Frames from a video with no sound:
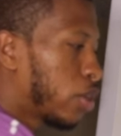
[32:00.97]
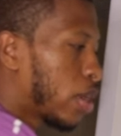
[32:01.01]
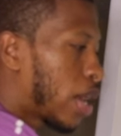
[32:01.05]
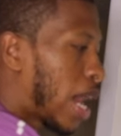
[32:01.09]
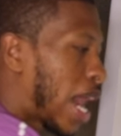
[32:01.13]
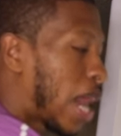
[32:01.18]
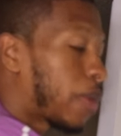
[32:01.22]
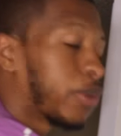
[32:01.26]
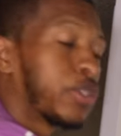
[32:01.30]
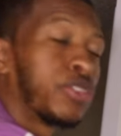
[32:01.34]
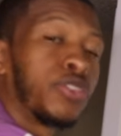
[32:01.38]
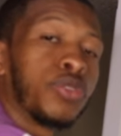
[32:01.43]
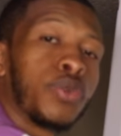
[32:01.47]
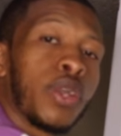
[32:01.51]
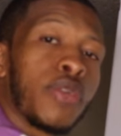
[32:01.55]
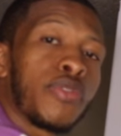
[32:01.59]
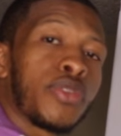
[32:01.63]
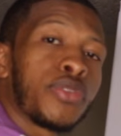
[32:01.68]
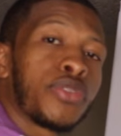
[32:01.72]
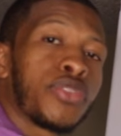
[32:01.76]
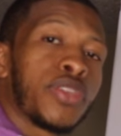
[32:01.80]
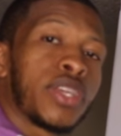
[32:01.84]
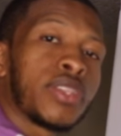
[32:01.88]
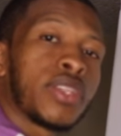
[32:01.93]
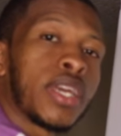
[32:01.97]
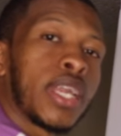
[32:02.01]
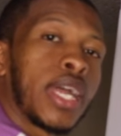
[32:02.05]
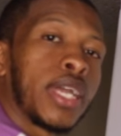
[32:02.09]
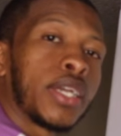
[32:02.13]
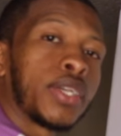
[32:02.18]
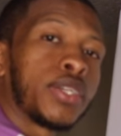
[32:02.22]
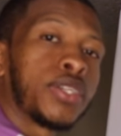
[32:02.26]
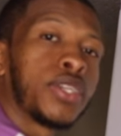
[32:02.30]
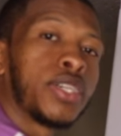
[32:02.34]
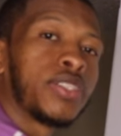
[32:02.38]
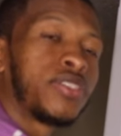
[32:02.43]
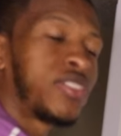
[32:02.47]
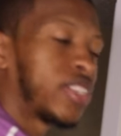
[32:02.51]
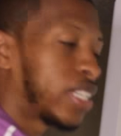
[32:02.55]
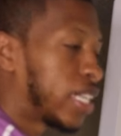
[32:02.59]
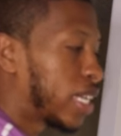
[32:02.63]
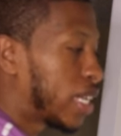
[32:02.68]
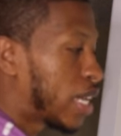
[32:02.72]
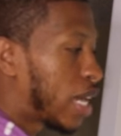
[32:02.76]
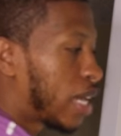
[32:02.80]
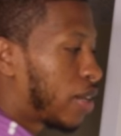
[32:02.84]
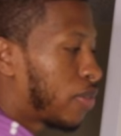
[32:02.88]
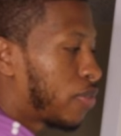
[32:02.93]
I would do everything that I could to
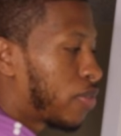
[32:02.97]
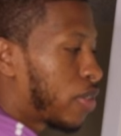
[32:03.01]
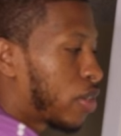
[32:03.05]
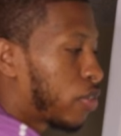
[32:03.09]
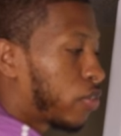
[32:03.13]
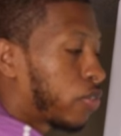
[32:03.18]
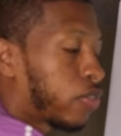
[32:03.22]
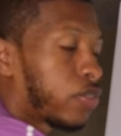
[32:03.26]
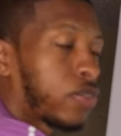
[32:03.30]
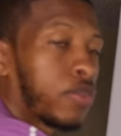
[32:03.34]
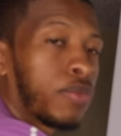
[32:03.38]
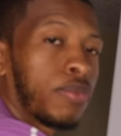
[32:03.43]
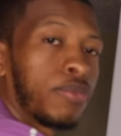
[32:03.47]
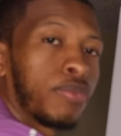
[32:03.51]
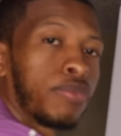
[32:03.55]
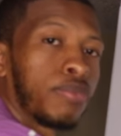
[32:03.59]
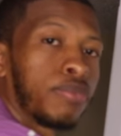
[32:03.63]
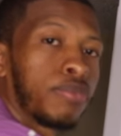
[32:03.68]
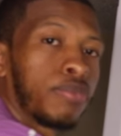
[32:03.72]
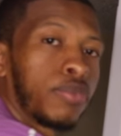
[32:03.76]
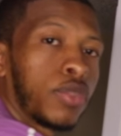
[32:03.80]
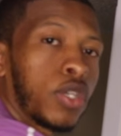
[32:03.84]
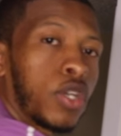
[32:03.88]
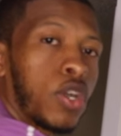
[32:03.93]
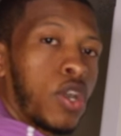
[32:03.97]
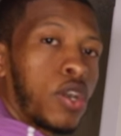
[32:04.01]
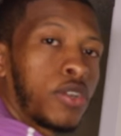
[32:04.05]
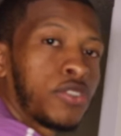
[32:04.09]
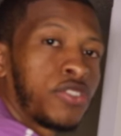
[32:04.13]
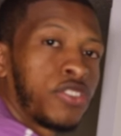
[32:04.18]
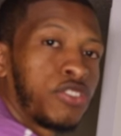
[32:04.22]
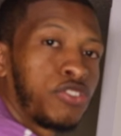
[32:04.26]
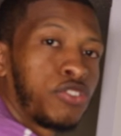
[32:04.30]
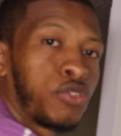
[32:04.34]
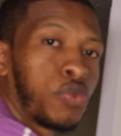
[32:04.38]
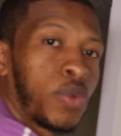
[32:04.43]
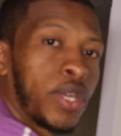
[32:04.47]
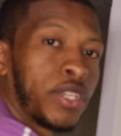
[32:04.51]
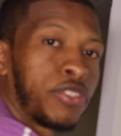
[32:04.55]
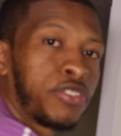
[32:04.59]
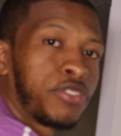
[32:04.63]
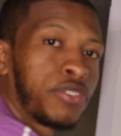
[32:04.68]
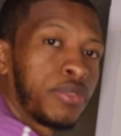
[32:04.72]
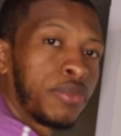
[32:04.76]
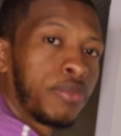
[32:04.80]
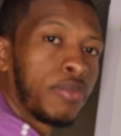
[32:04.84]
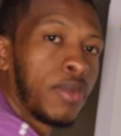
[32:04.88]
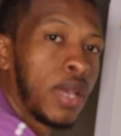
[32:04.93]
get out of this car
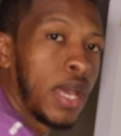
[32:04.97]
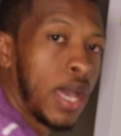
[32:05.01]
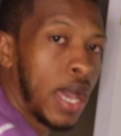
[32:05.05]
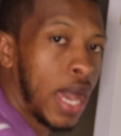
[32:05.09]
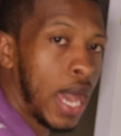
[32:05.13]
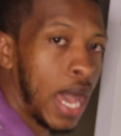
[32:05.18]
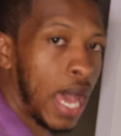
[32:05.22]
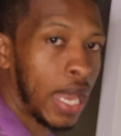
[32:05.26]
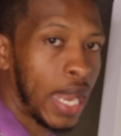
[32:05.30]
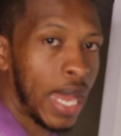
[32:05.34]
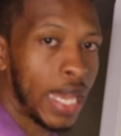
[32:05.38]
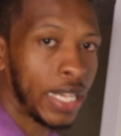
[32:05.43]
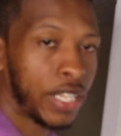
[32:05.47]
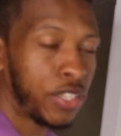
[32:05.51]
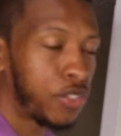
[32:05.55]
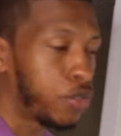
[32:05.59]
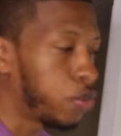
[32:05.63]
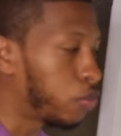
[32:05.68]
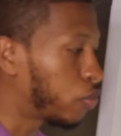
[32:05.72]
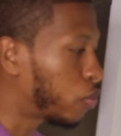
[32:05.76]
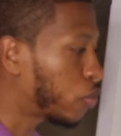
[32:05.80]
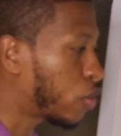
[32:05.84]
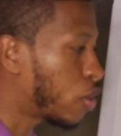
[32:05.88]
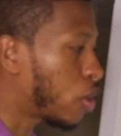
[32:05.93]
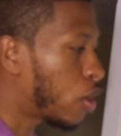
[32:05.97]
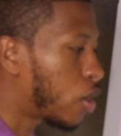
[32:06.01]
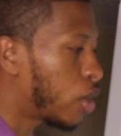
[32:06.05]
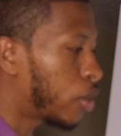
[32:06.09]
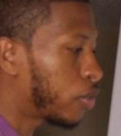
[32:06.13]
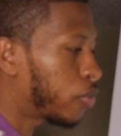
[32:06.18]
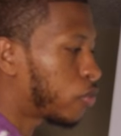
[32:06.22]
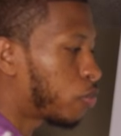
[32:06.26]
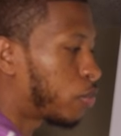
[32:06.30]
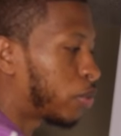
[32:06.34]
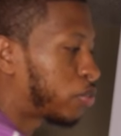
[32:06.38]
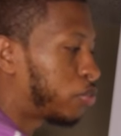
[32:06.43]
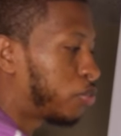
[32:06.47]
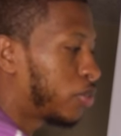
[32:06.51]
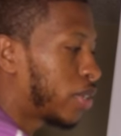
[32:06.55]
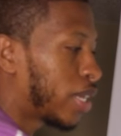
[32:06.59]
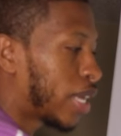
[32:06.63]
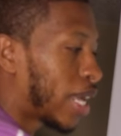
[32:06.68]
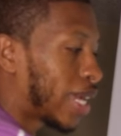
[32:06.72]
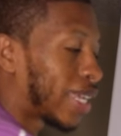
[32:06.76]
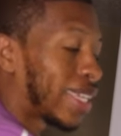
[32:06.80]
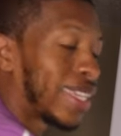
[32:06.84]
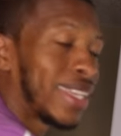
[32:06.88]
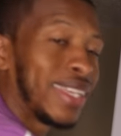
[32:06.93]
situation. I like used cars, but
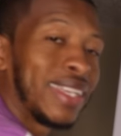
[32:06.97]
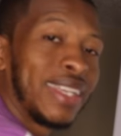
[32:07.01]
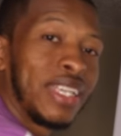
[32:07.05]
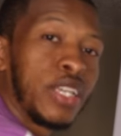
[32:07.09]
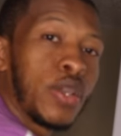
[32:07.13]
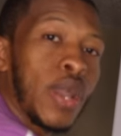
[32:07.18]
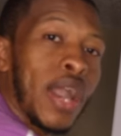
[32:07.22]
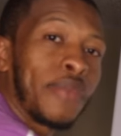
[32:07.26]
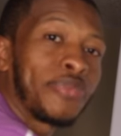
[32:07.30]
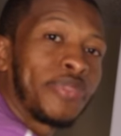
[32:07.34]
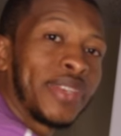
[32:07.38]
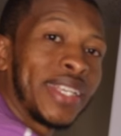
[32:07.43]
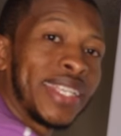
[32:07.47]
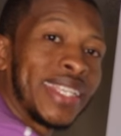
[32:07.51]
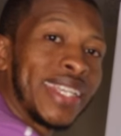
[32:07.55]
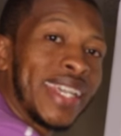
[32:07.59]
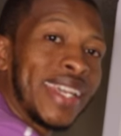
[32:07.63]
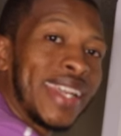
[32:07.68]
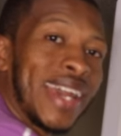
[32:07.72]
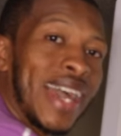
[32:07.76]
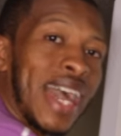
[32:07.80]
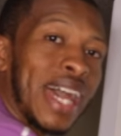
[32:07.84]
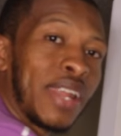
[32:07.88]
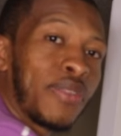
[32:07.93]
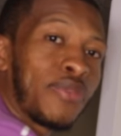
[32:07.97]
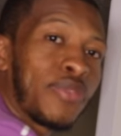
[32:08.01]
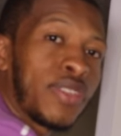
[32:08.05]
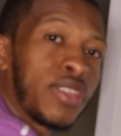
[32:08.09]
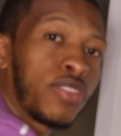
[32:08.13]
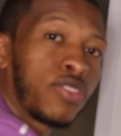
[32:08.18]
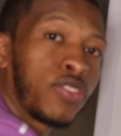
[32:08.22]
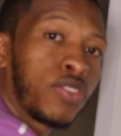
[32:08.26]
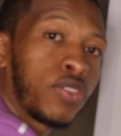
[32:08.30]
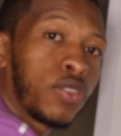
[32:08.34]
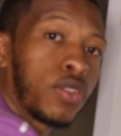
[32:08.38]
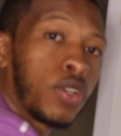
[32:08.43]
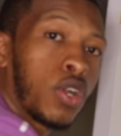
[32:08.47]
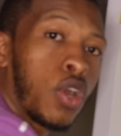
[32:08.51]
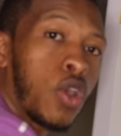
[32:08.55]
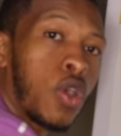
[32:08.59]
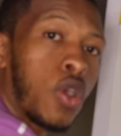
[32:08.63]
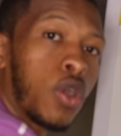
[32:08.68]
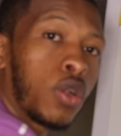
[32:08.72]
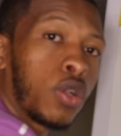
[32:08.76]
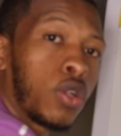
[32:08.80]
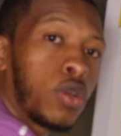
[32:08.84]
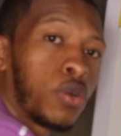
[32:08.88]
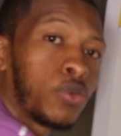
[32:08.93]
you have to get out of this
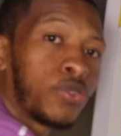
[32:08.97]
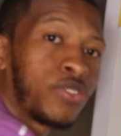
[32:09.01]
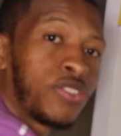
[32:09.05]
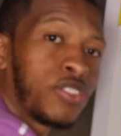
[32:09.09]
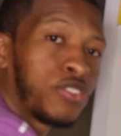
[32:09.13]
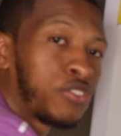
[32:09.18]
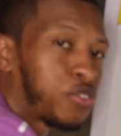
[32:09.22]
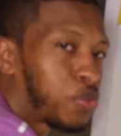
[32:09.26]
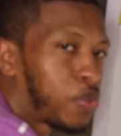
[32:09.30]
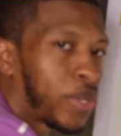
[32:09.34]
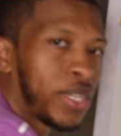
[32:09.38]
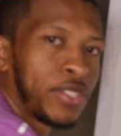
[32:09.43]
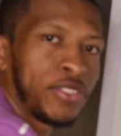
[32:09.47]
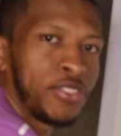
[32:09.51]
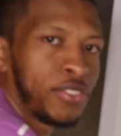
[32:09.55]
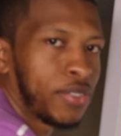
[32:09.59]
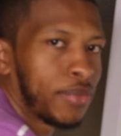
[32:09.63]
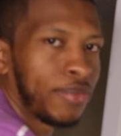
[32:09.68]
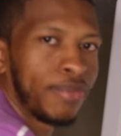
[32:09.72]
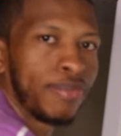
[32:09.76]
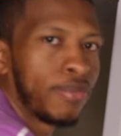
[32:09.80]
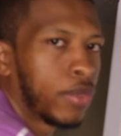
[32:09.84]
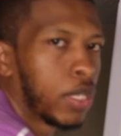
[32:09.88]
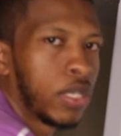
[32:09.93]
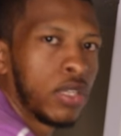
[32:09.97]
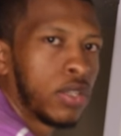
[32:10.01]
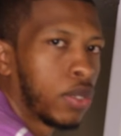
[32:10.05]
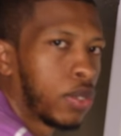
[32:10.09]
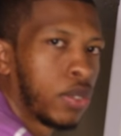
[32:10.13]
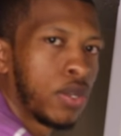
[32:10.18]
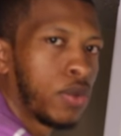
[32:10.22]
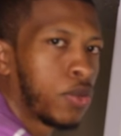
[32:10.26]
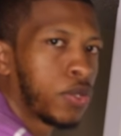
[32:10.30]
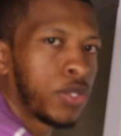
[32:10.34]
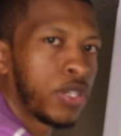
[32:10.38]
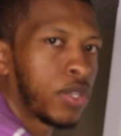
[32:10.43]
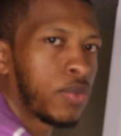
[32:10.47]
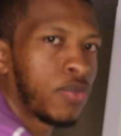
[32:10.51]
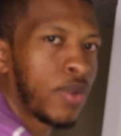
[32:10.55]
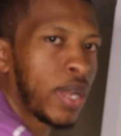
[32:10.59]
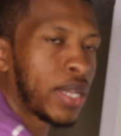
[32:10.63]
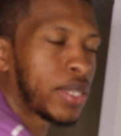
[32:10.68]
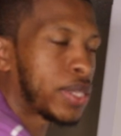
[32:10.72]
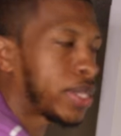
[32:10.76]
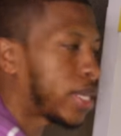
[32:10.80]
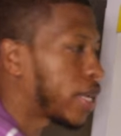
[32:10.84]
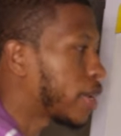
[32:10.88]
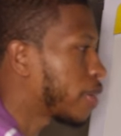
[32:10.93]
car loan situation. No good
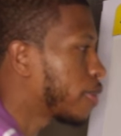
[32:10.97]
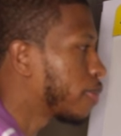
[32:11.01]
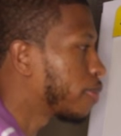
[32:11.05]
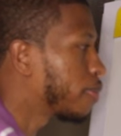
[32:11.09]
right there.